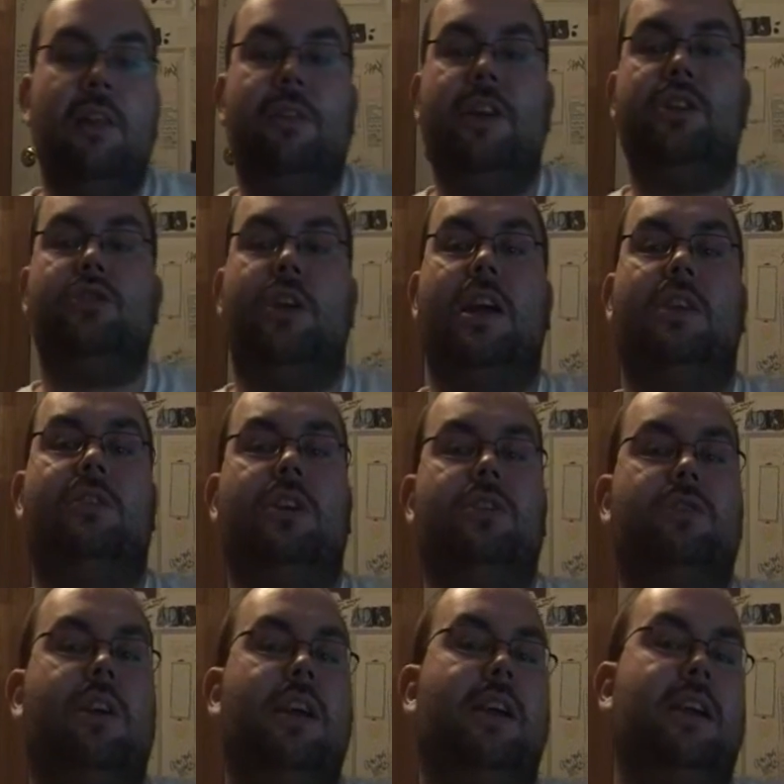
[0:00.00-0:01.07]
They
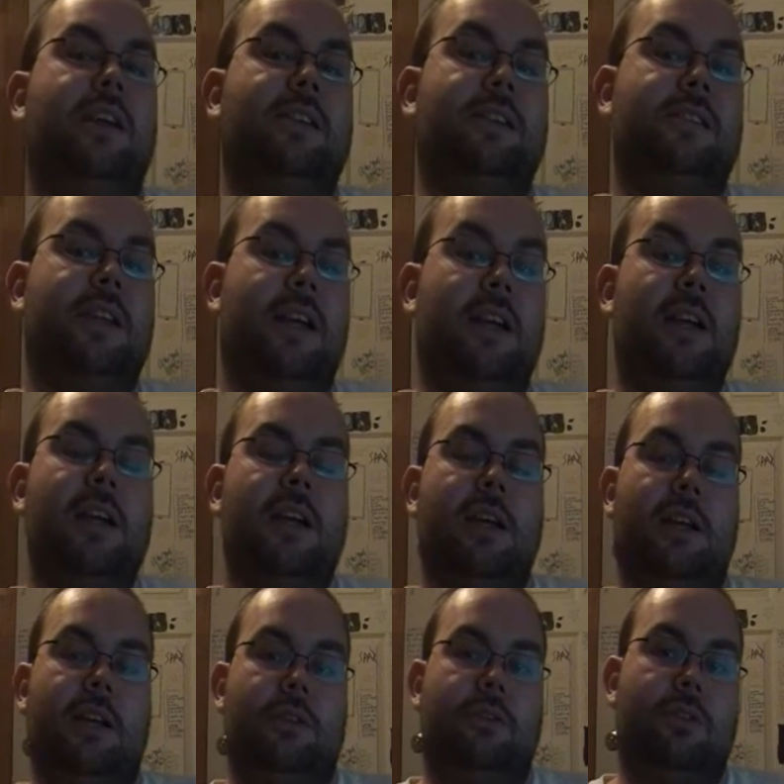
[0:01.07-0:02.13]
drag his leg
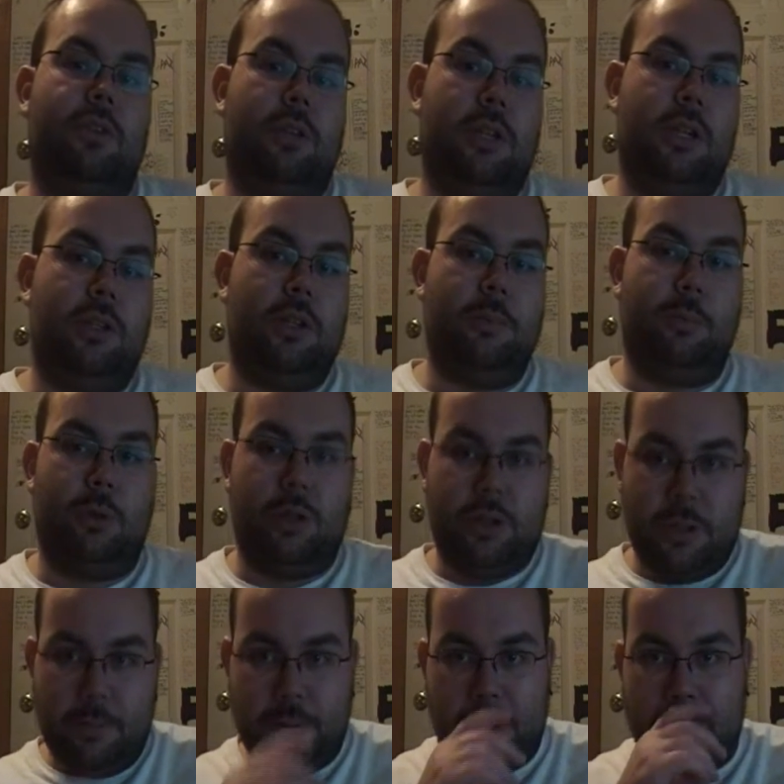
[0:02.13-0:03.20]
into the board.
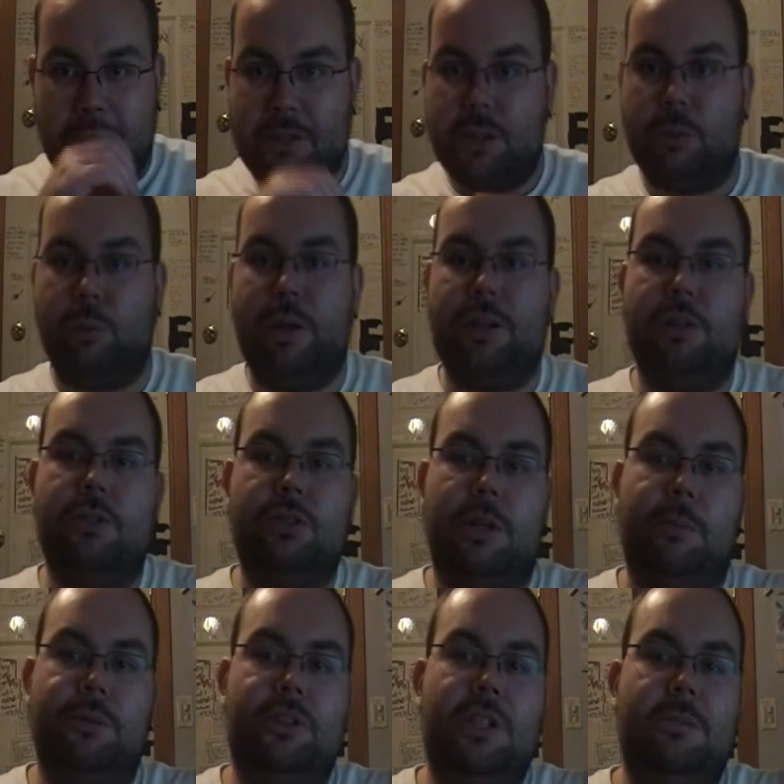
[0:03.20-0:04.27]
They bring him into the ring. They're
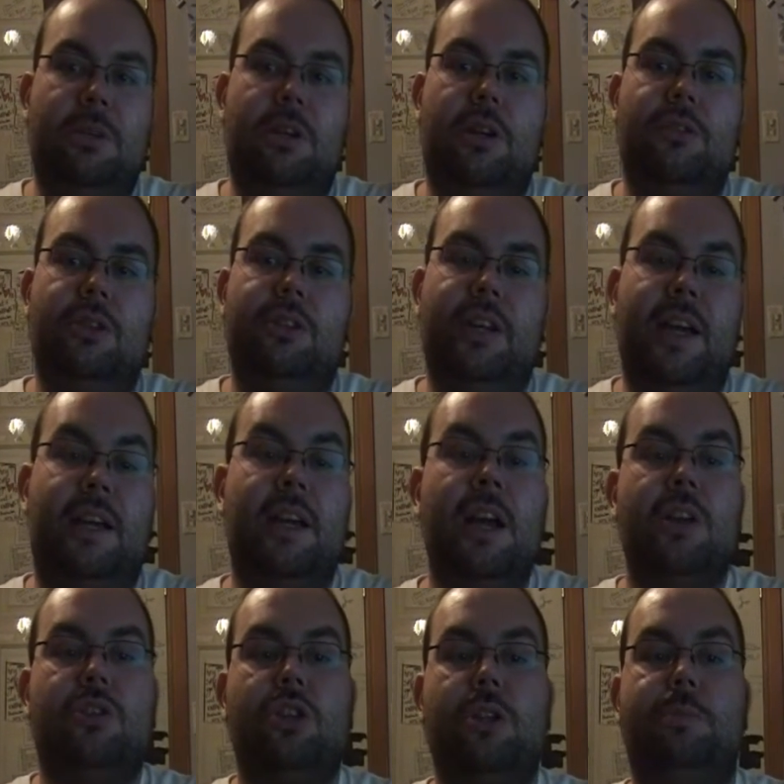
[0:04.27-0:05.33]
double teaming on the leg
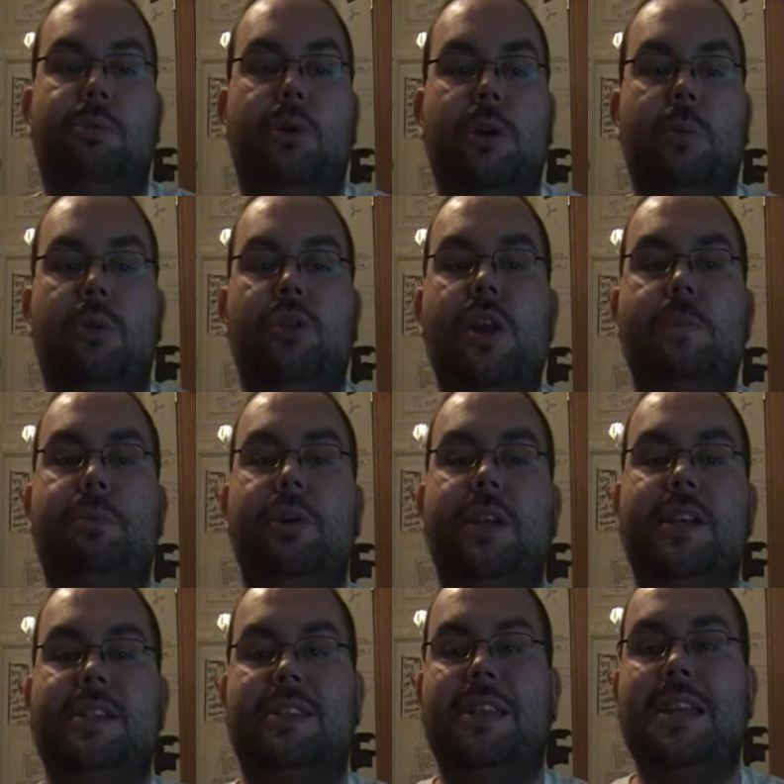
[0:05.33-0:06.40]
to the point where they
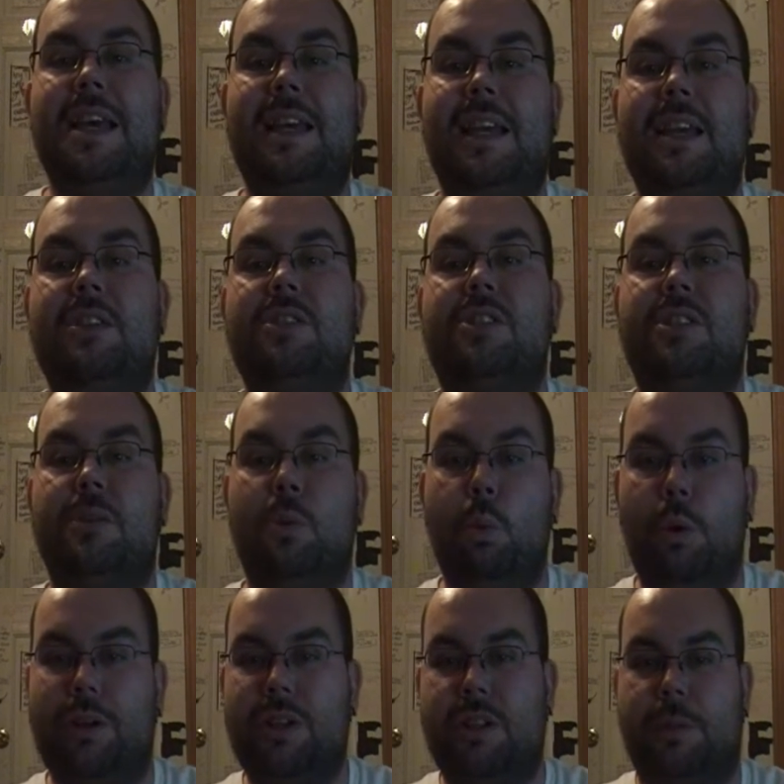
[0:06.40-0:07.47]
put his leg in a
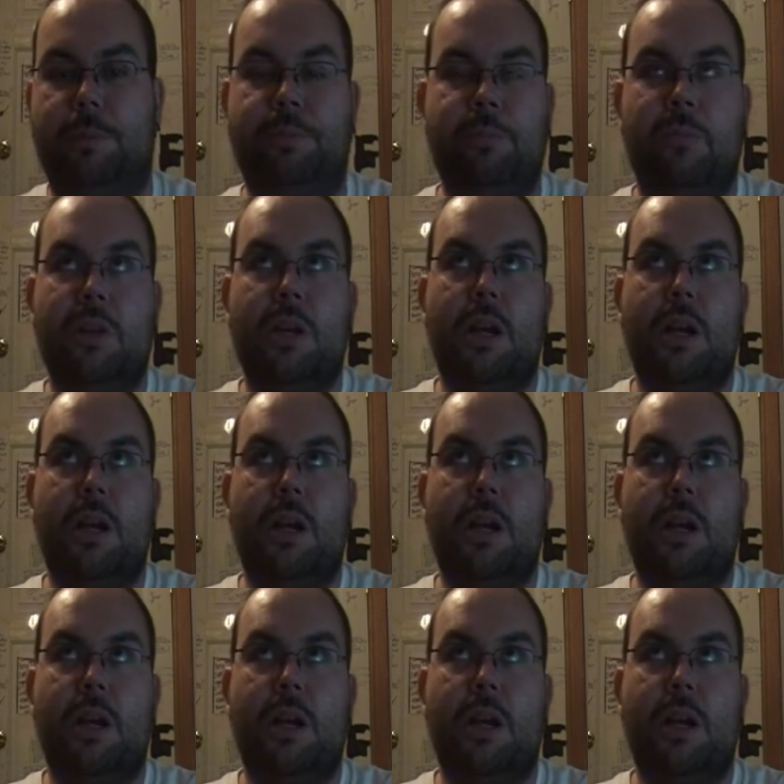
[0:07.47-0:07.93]
one of them.